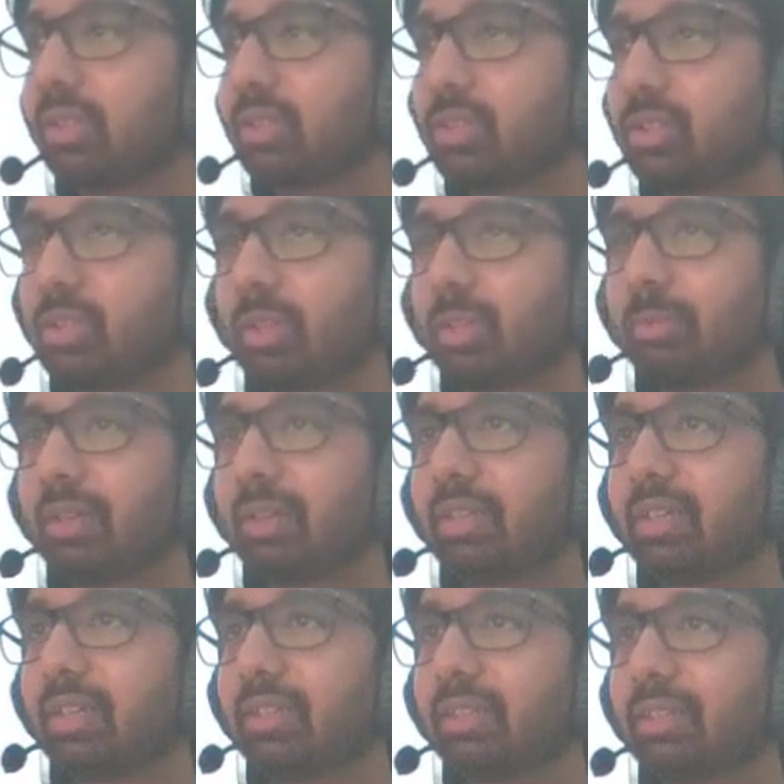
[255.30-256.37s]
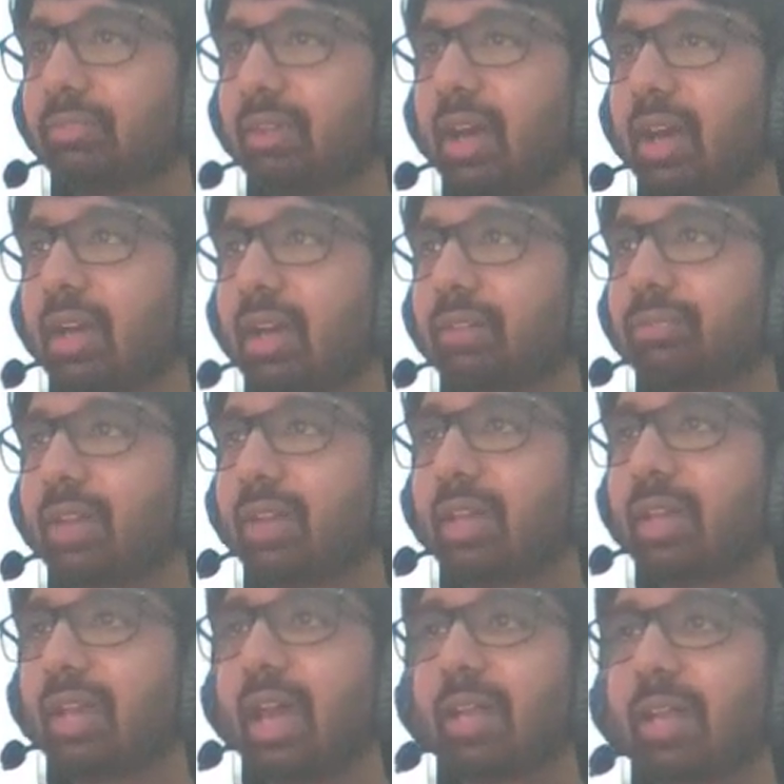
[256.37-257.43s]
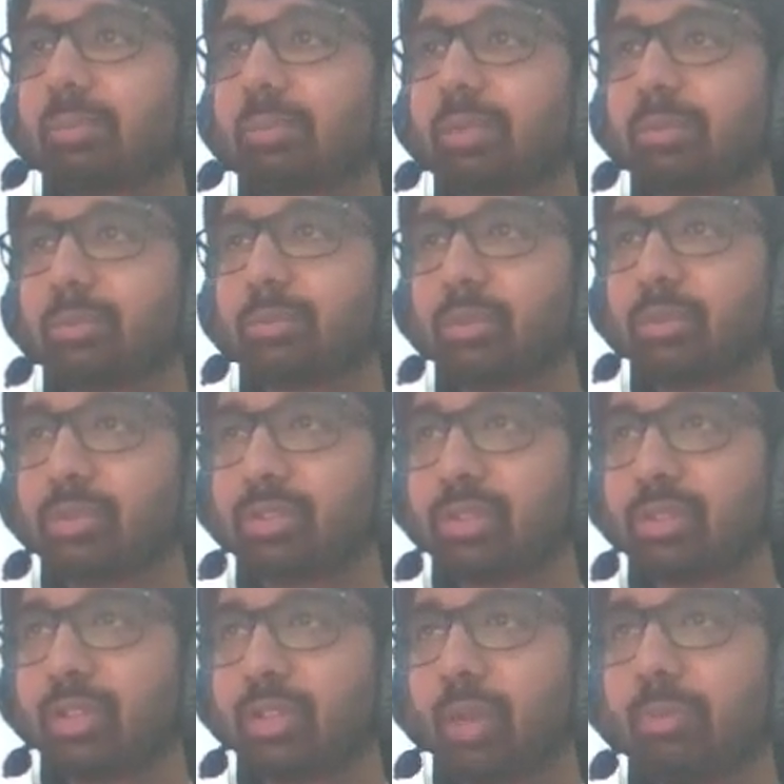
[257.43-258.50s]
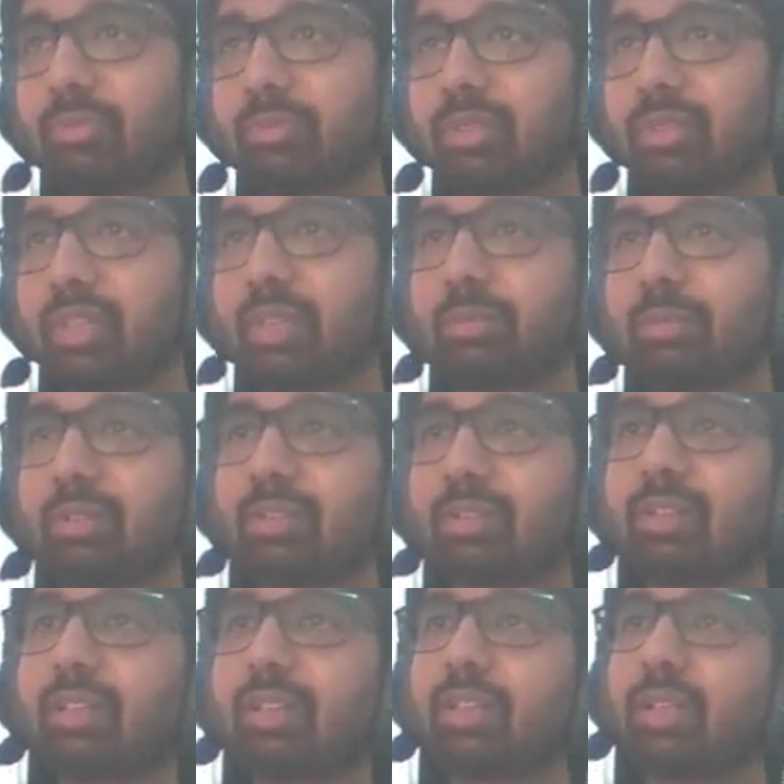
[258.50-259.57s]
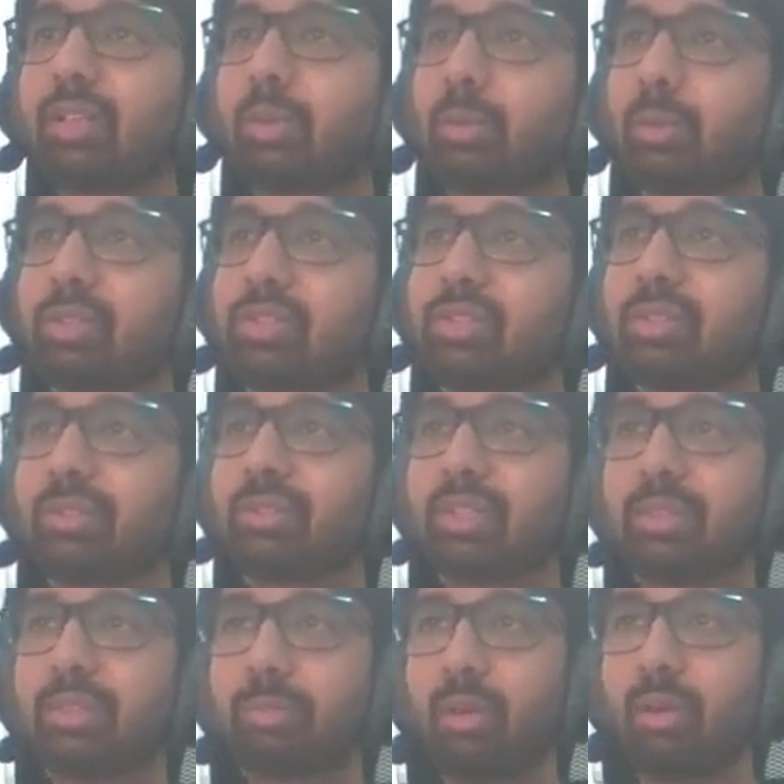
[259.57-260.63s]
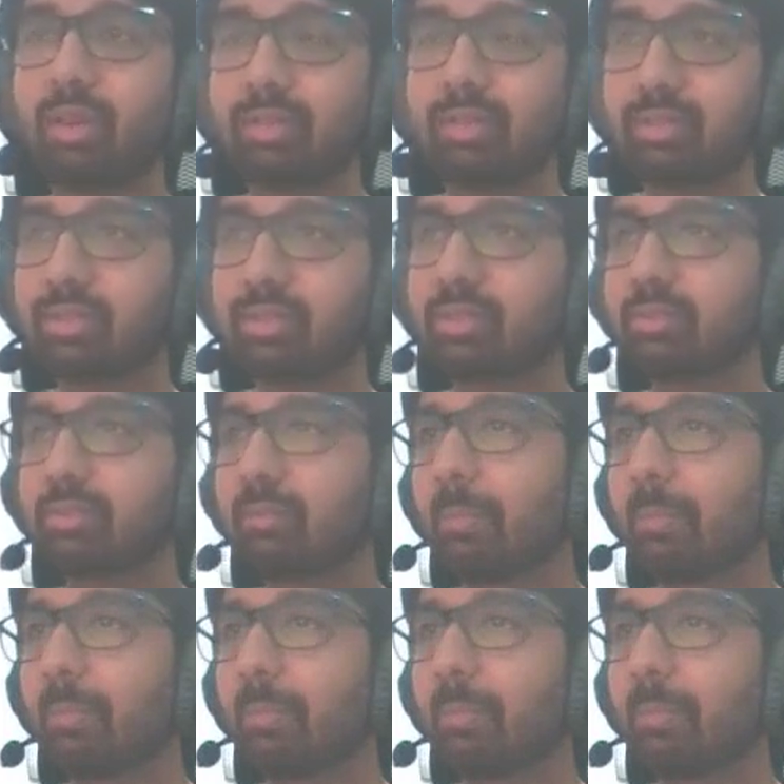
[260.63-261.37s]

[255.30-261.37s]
So I'll play king d5, and Albert moves to the top of the table with 17 points.